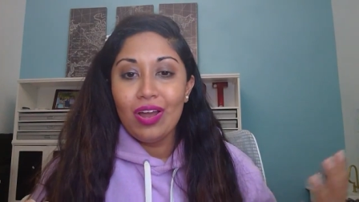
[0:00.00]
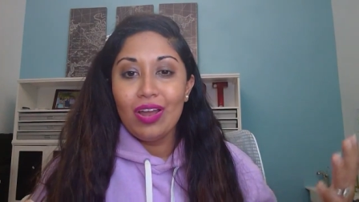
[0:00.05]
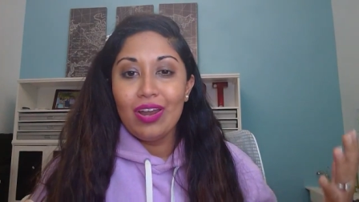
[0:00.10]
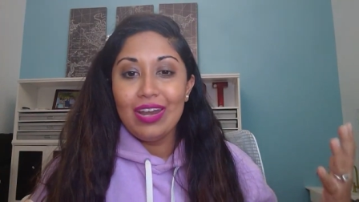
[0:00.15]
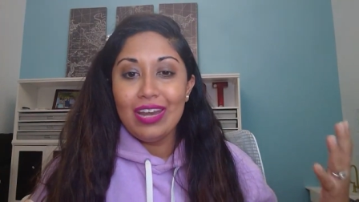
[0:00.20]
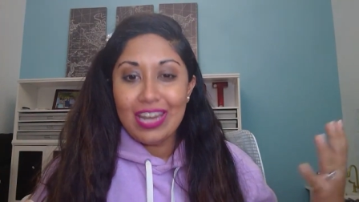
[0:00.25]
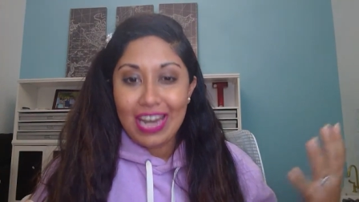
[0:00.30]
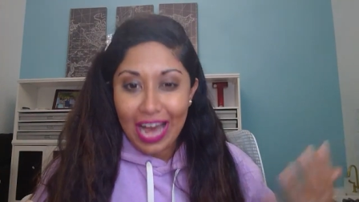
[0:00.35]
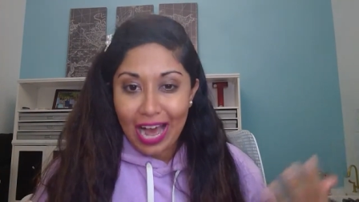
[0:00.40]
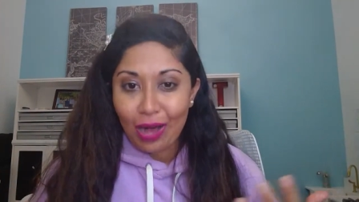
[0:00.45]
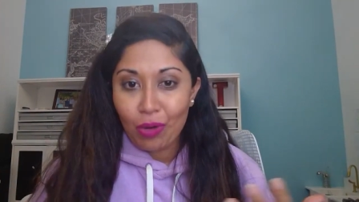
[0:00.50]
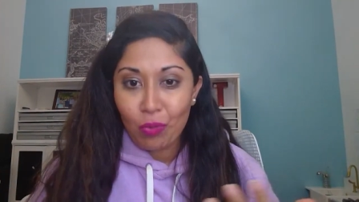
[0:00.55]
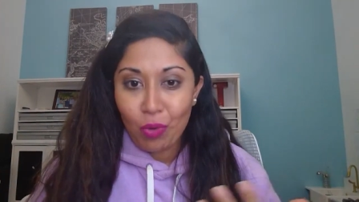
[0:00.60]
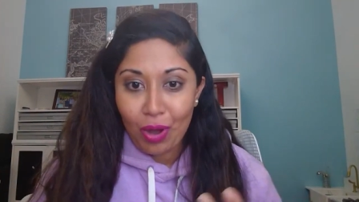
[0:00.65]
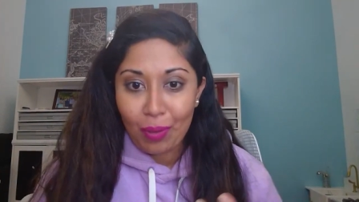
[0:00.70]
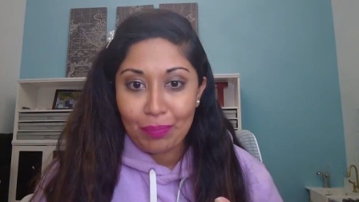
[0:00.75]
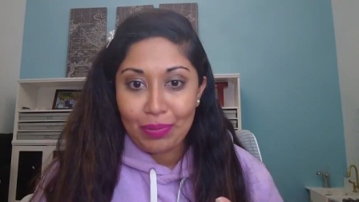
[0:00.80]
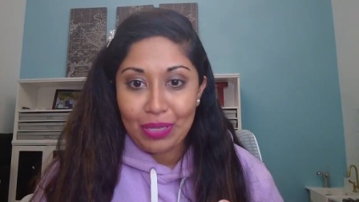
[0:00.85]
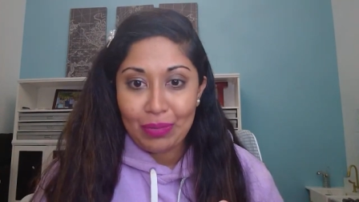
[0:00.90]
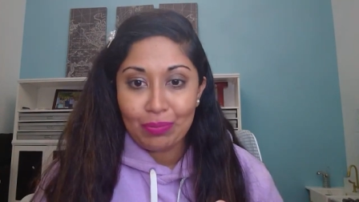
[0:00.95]
not
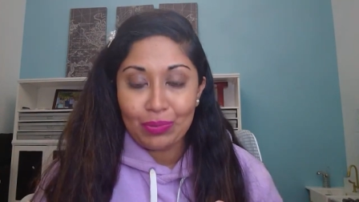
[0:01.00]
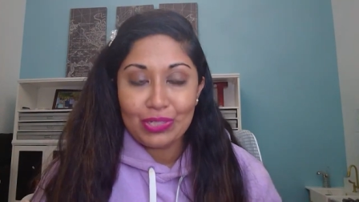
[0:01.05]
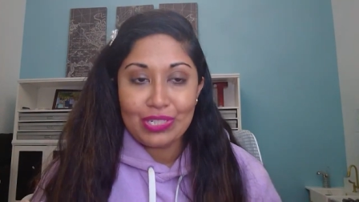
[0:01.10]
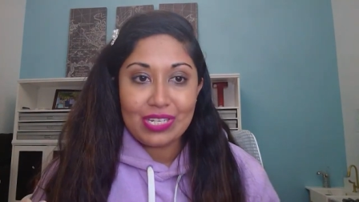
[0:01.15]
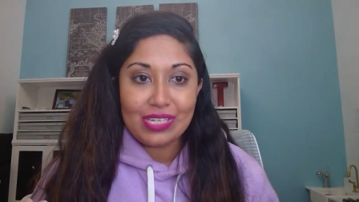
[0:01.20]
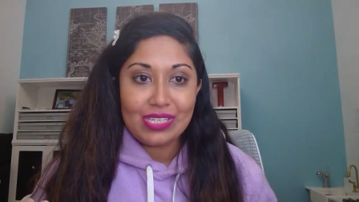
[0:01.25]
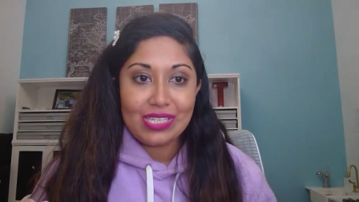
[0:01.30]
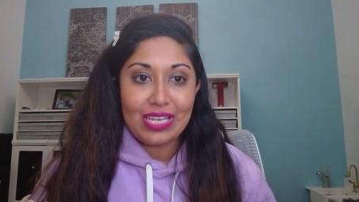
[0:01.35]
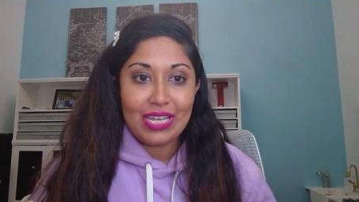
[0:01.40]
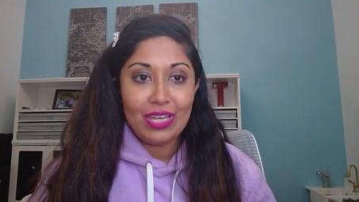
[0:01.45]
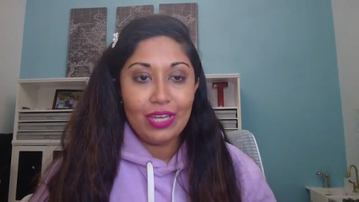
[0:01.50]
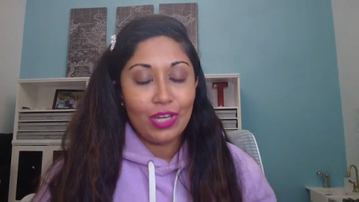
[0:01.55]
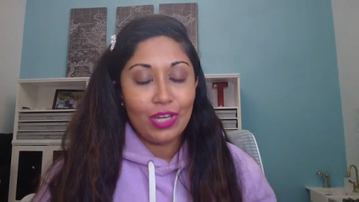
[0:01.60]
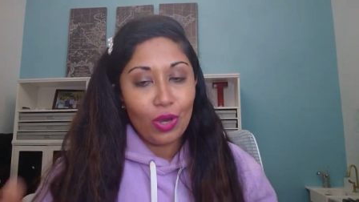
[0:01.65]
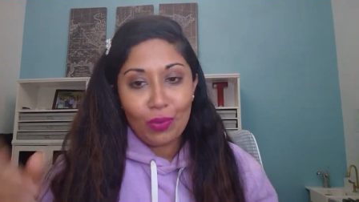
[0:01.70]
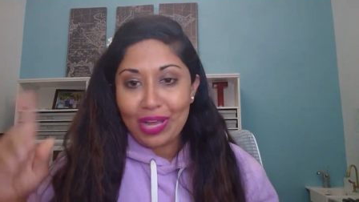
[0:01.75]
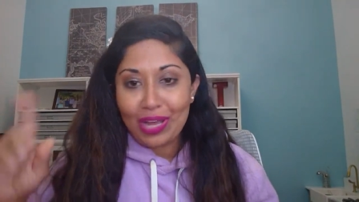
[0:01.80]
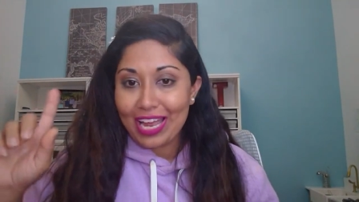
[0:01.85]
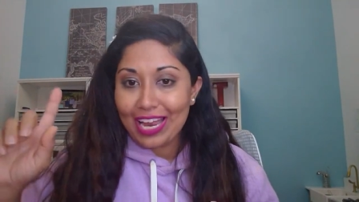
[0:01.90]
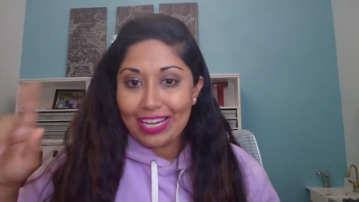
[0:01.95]
want people to see,
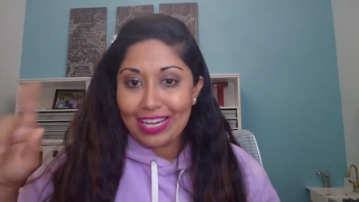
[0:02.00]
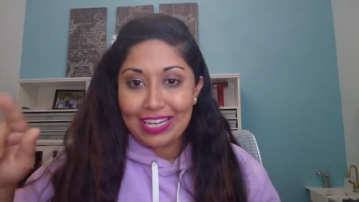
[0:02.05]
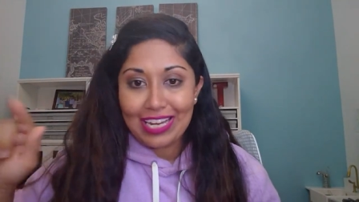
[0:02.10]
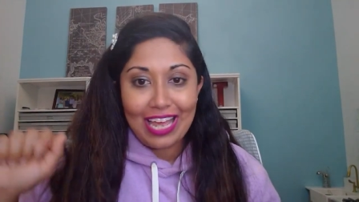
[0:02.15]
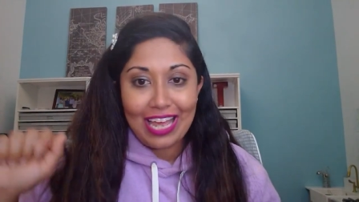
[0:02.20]
go ahead